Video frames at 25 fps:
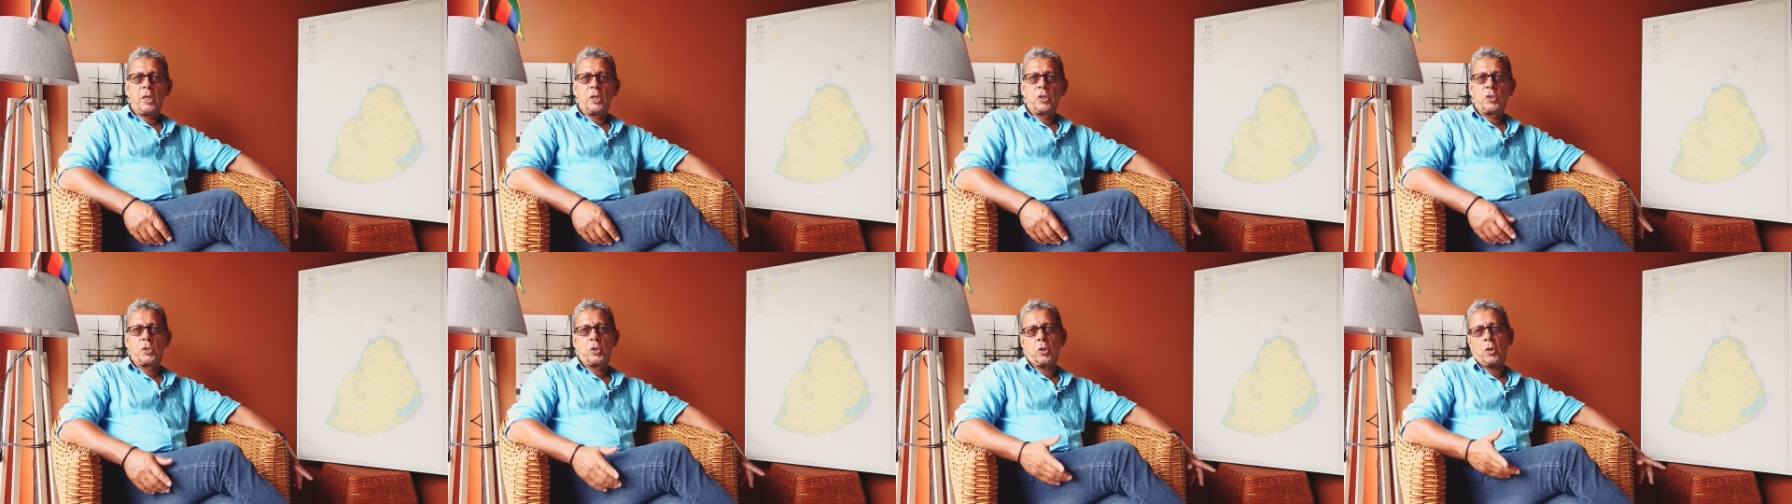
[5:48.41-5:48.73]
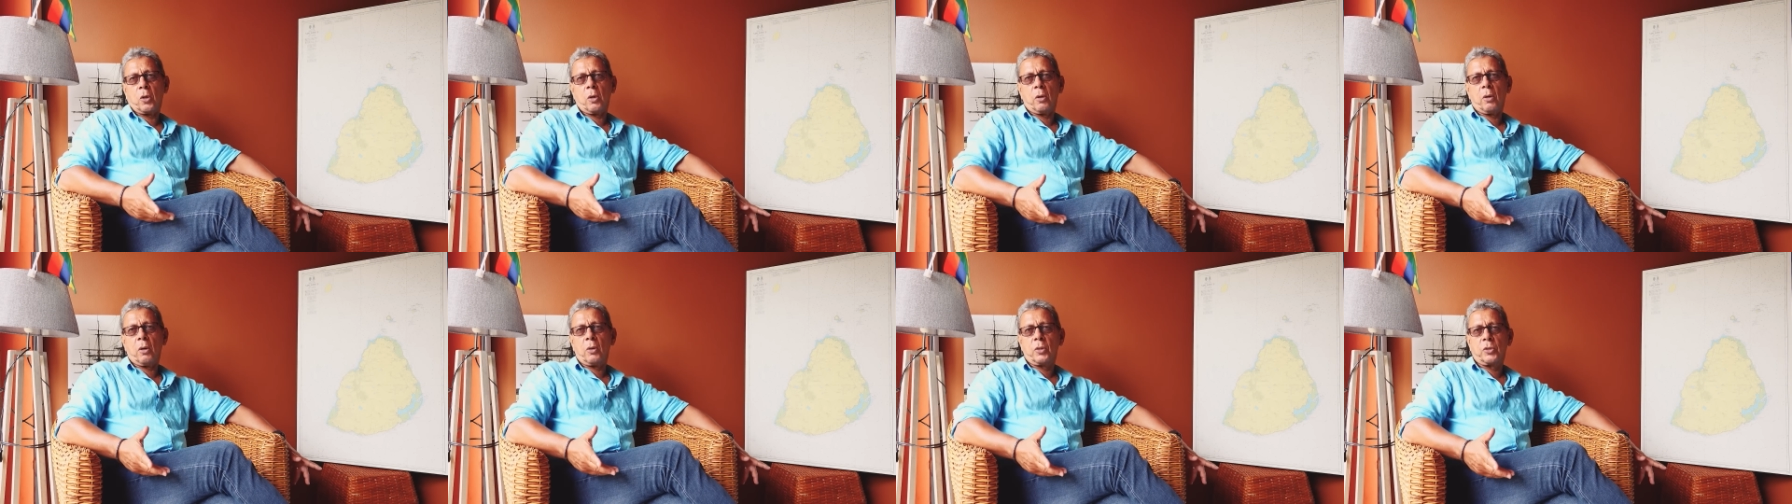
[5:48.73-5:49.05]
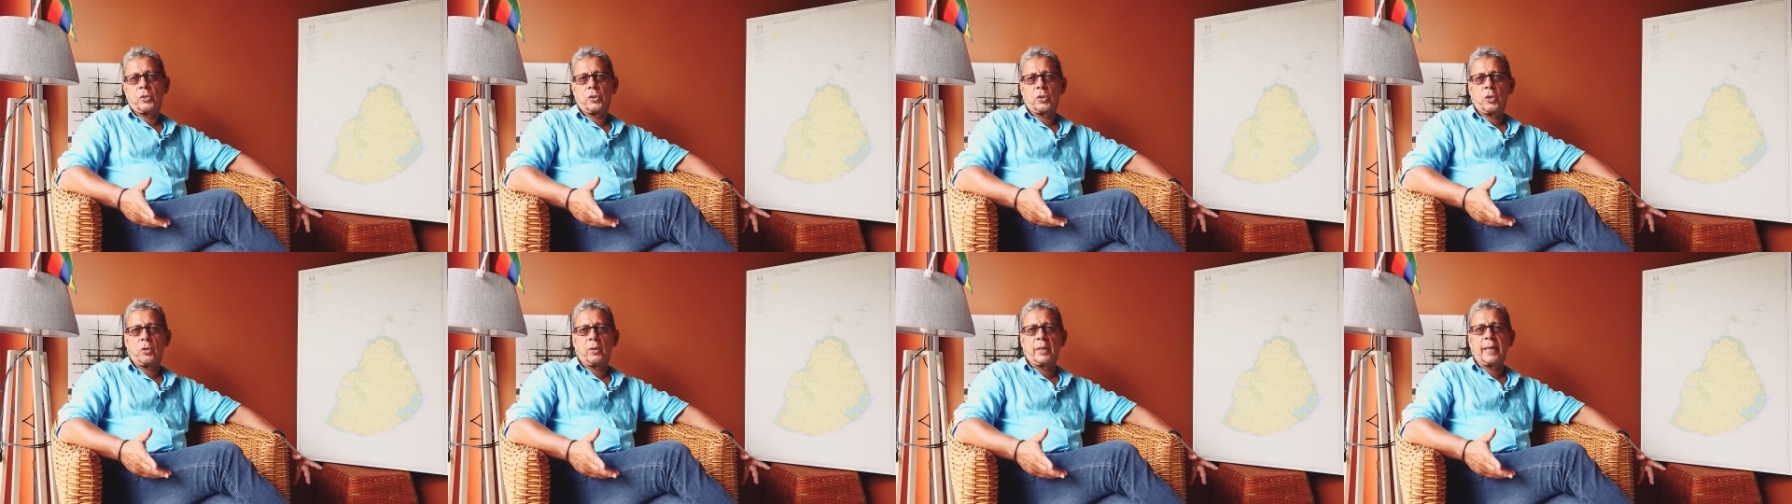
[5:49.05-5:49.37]

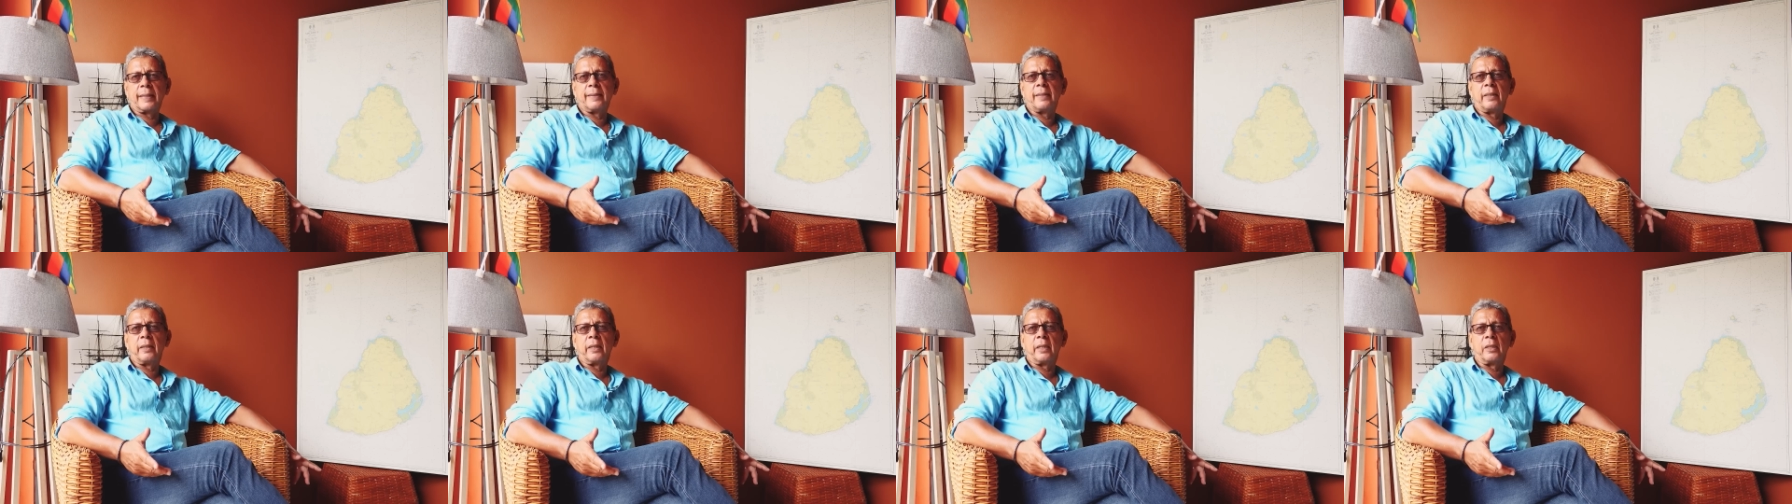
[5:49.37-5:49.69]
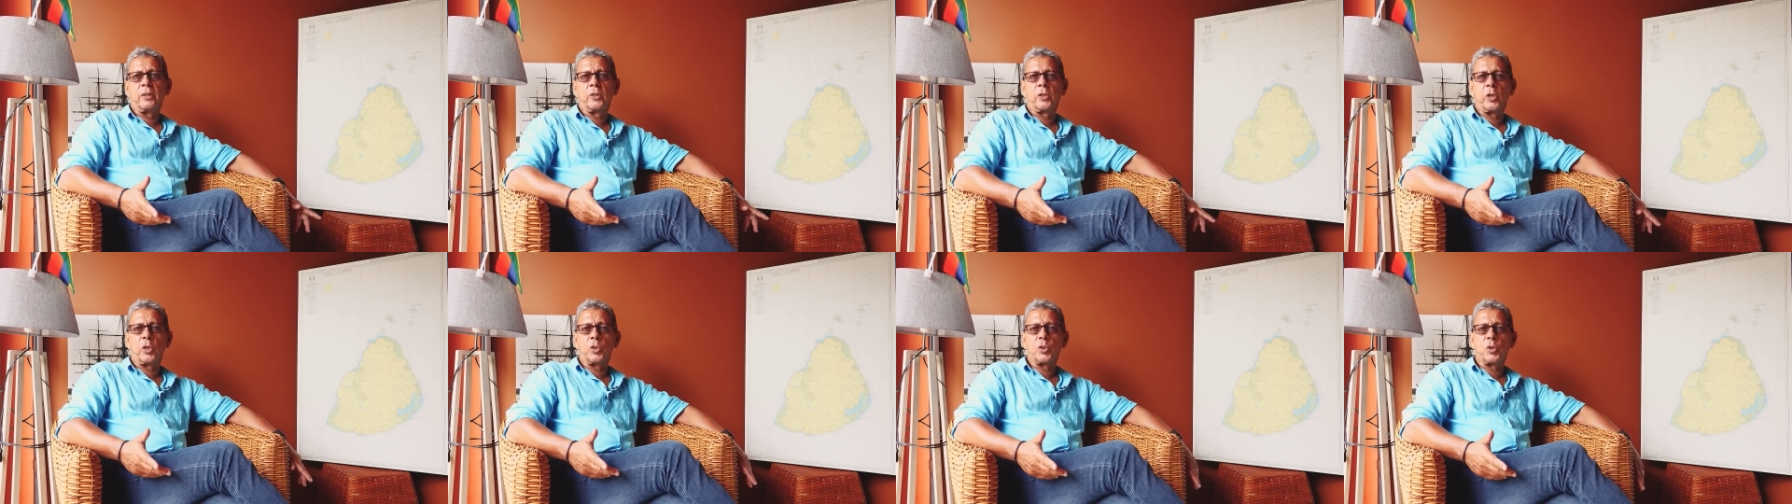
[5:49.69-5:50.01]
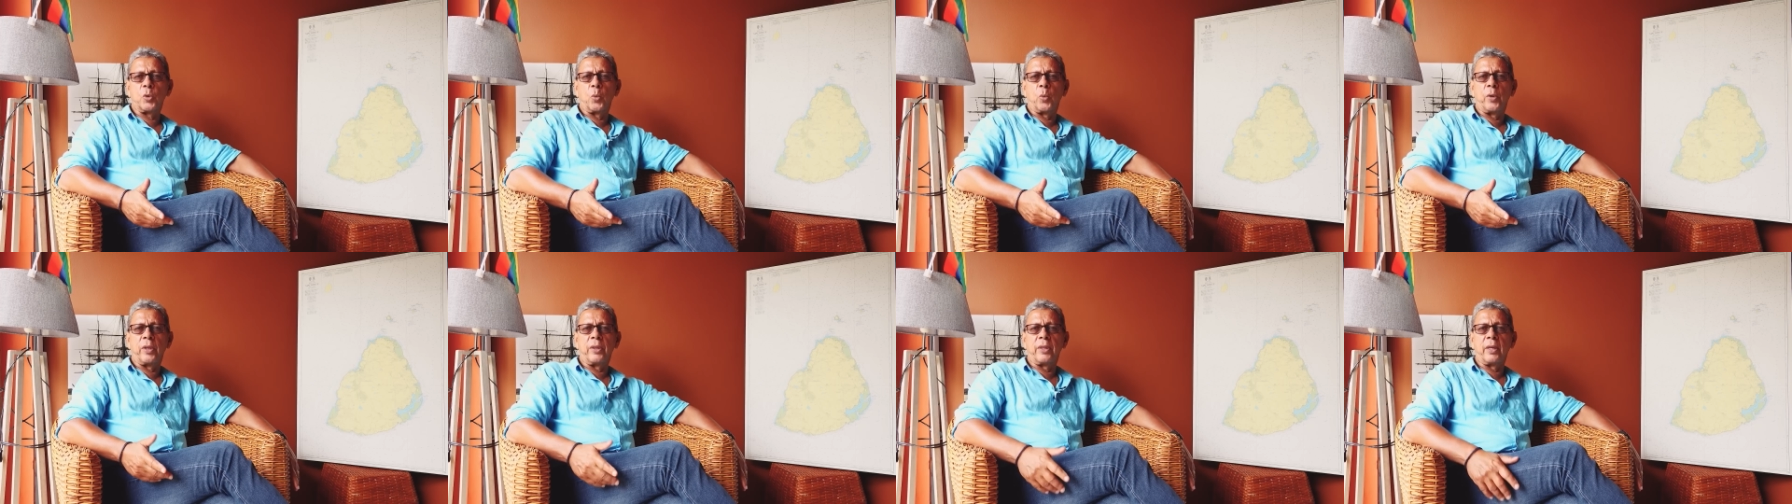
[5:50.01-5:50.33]
So getting in
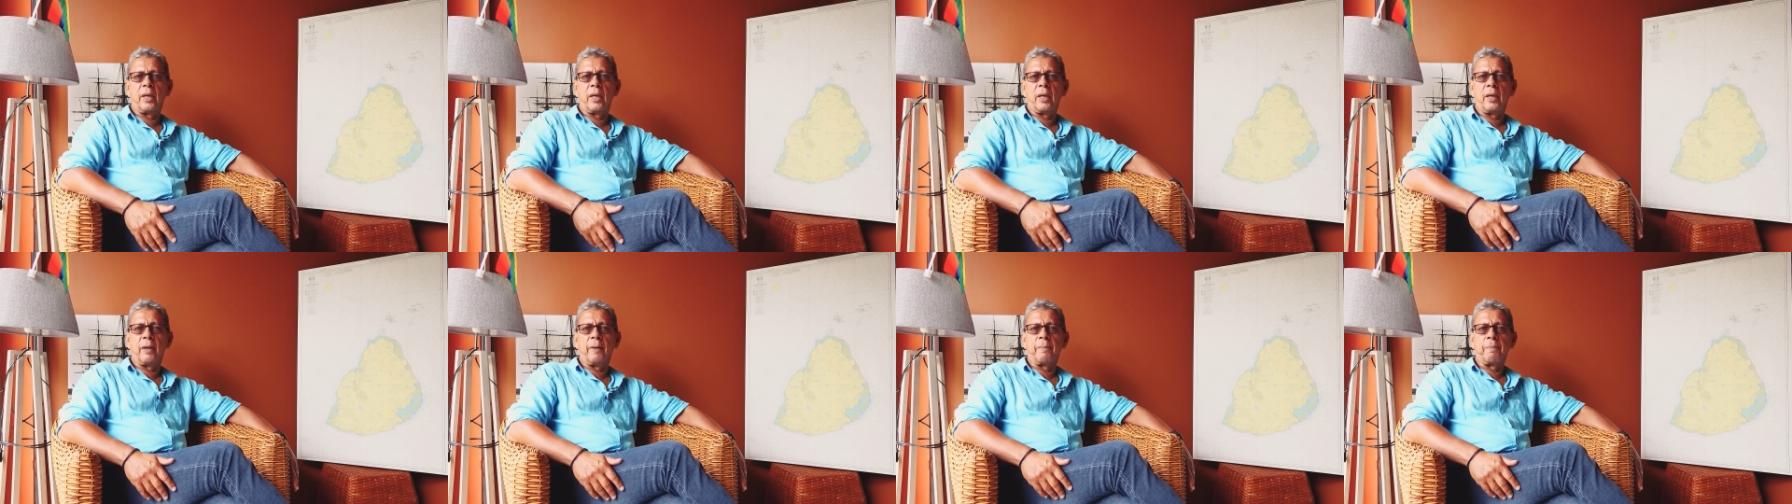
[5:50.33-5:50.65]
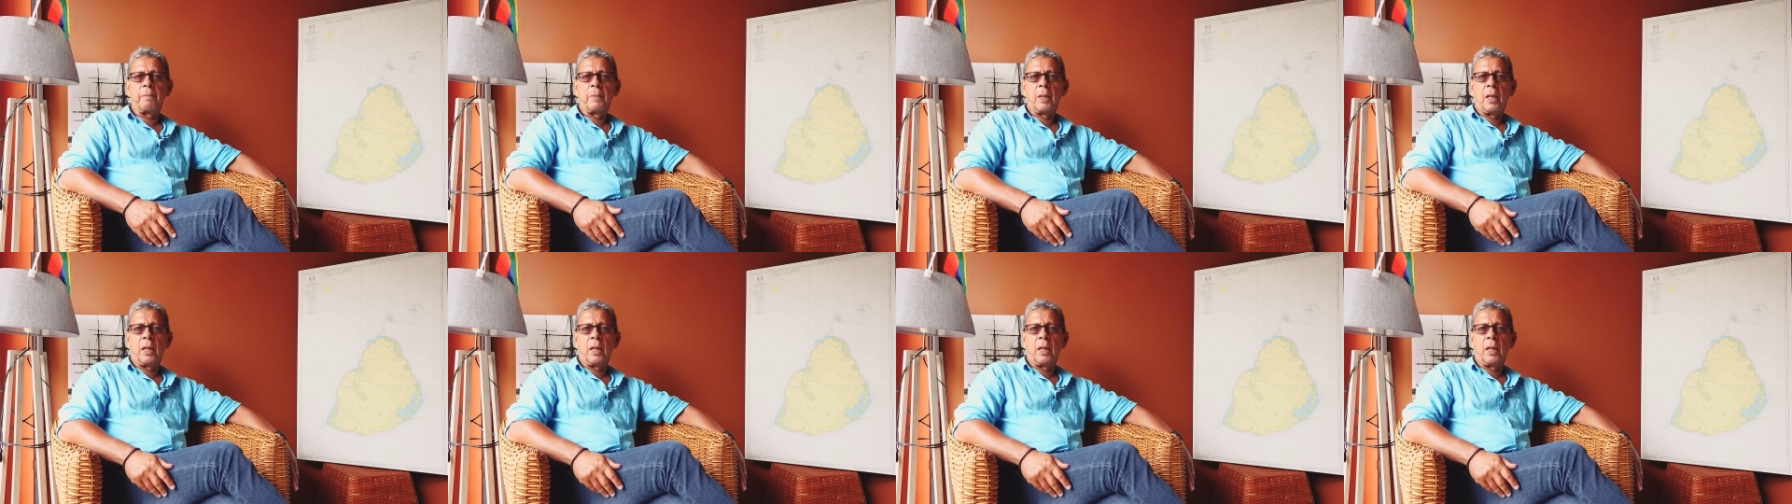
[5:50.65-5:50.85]
touch with a